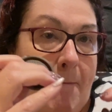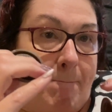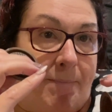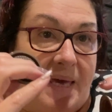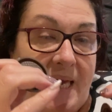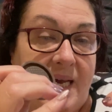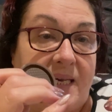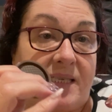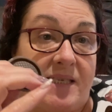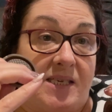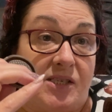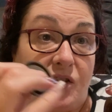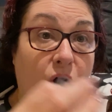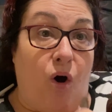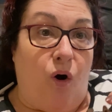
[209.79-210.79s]

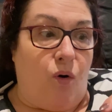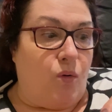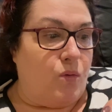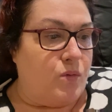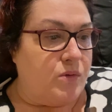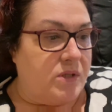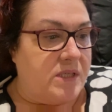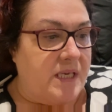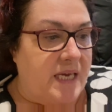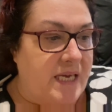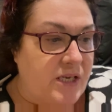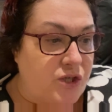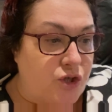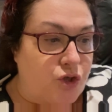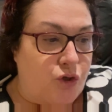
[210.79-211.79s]
pierces holes
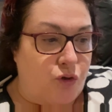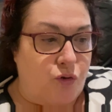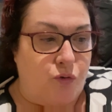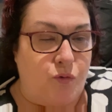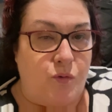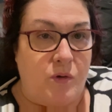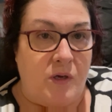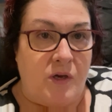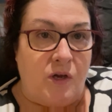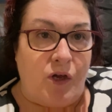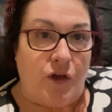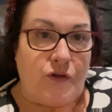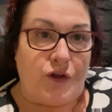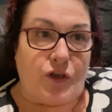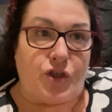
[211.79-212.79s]
into
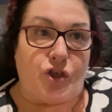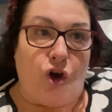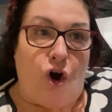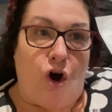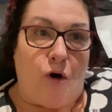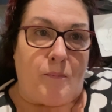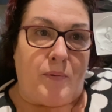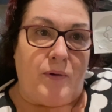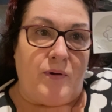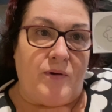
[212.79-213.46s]
the top.